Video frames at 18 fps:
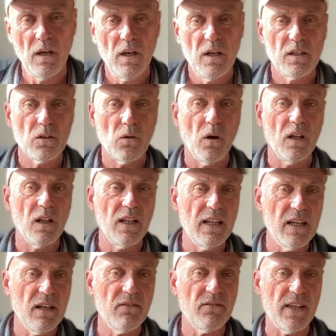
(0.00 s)
So I'll
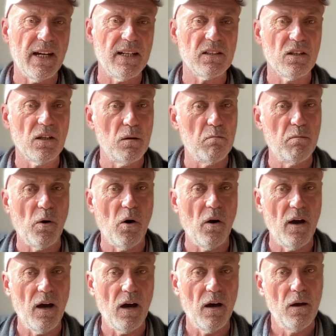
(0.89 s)
leave that to the
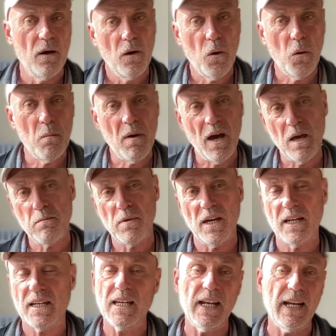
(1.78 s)
buyer, who may be
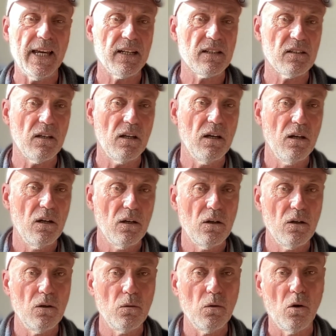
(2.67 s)
a collector
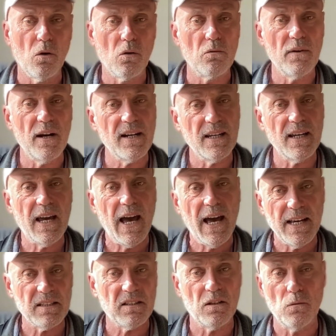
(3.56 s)
who already
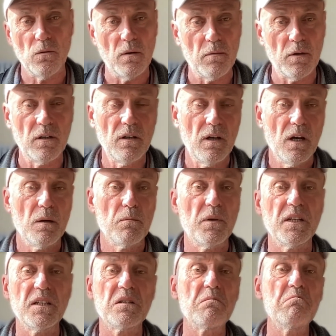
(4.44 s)
has the ribbon
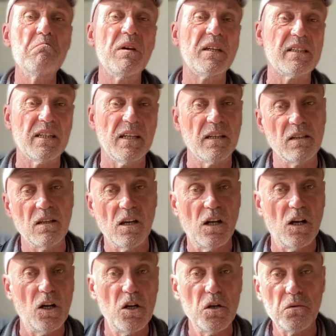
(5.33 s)
but is missing the
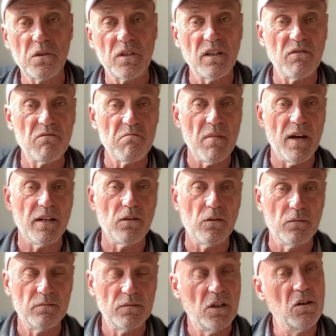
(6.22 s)
elusive
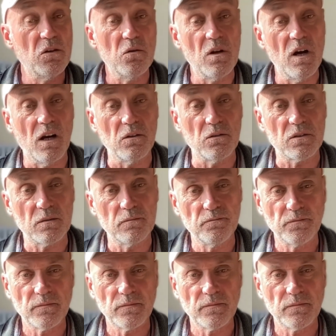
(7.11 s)
medal. Who knows?